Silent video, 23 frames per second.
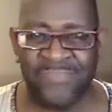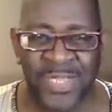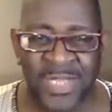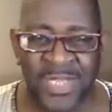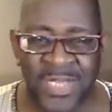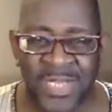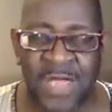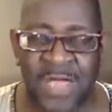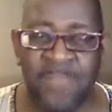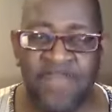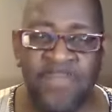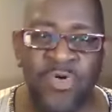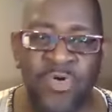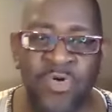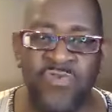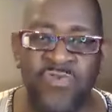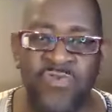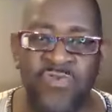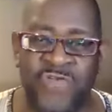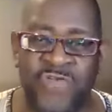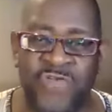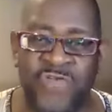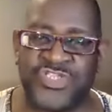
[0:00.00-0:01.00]
They're
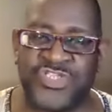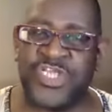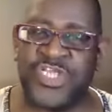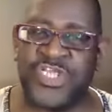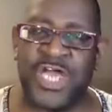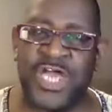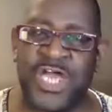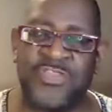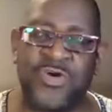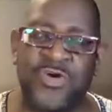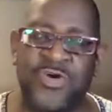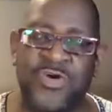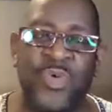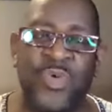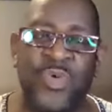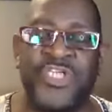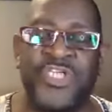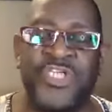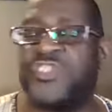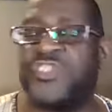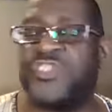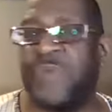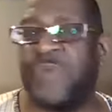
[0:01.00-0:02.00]
moving together with the
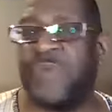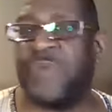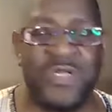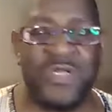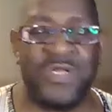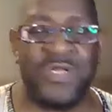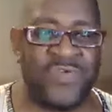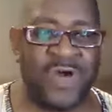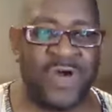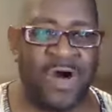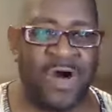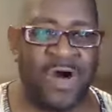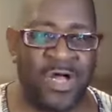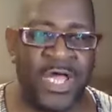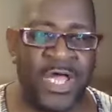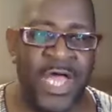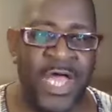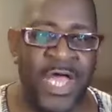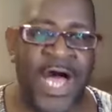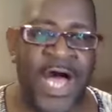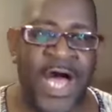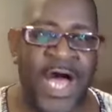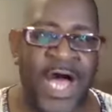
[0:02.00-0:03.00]
Spirit of God
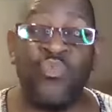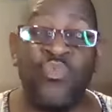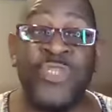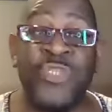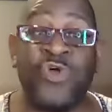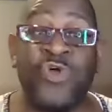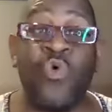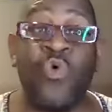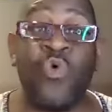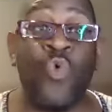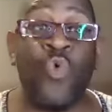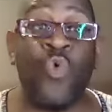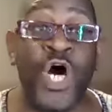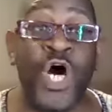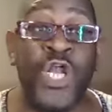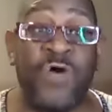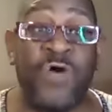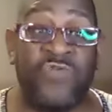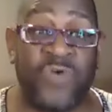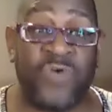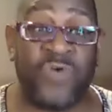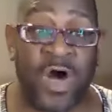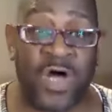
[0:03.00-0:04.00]
and with the Word
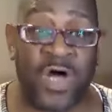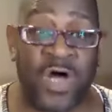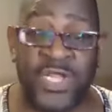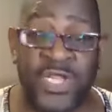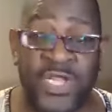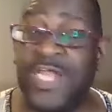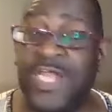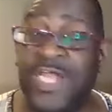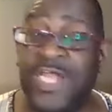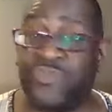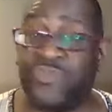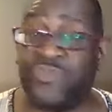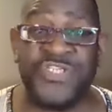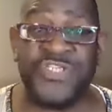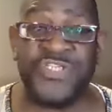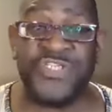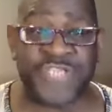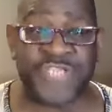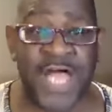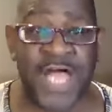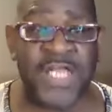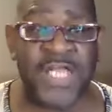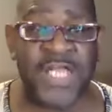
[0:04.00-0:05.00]
of God. They're literally
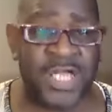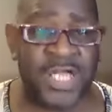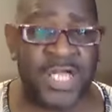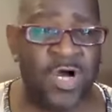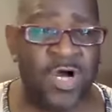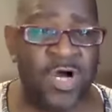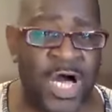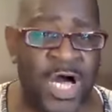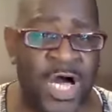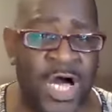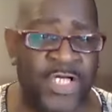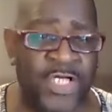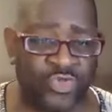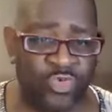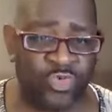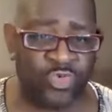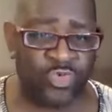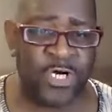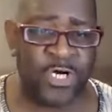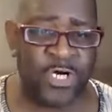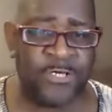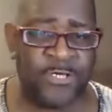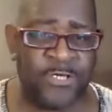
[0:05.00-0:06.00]
standing on God's
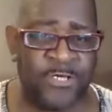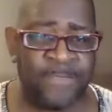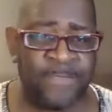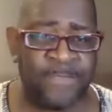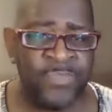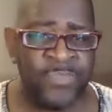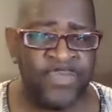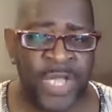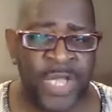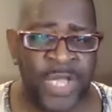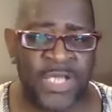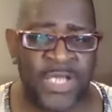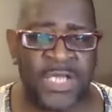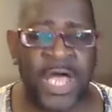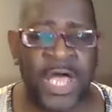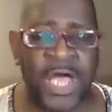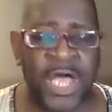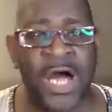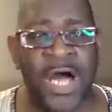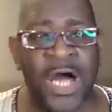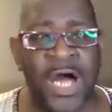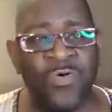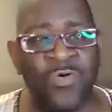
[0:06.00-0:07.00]
Word. And
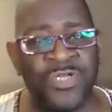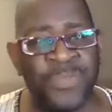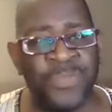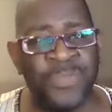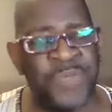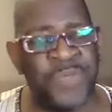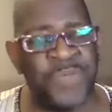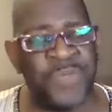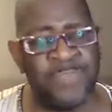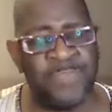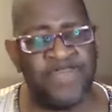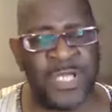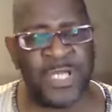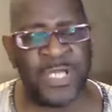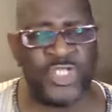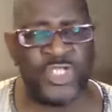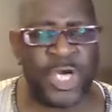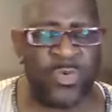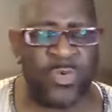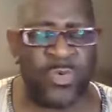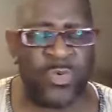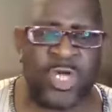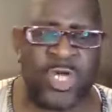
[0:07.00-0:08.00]
now the people in
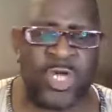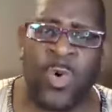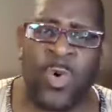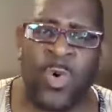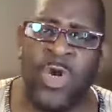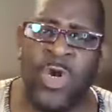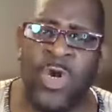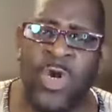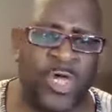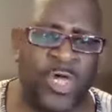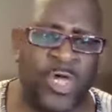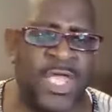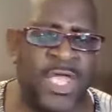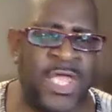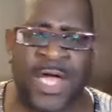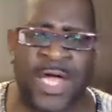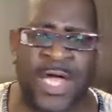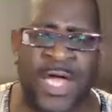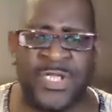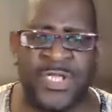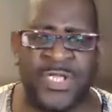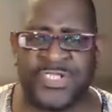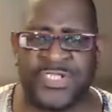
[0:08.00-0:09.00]
Jericho are looking at
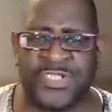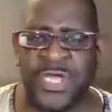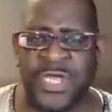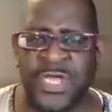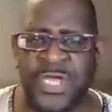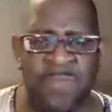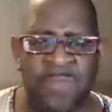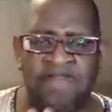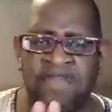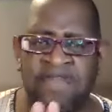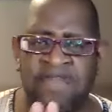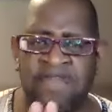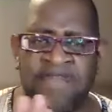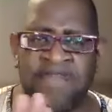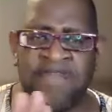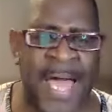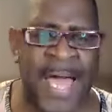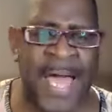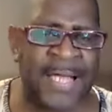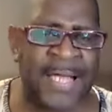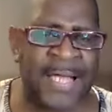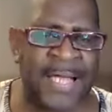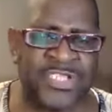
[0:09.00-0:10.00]
this
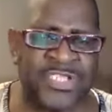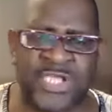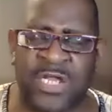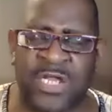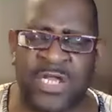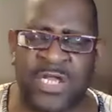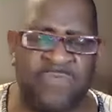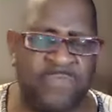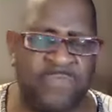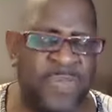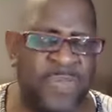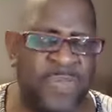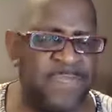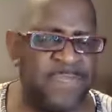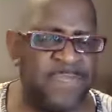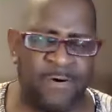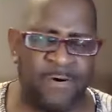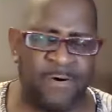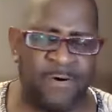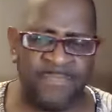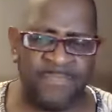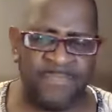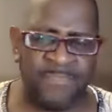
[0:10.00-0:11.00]
mad set of people.
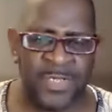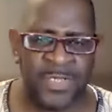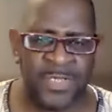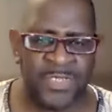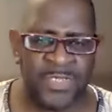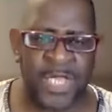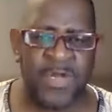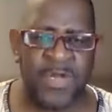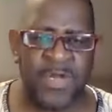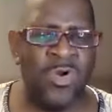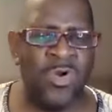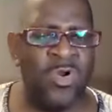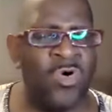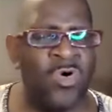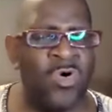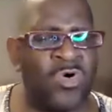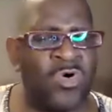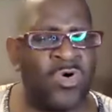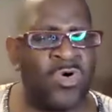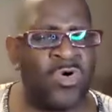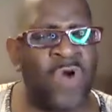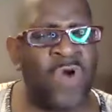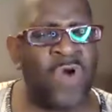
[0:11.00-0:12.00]
They don't look
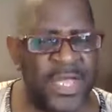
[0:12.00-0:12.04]
right.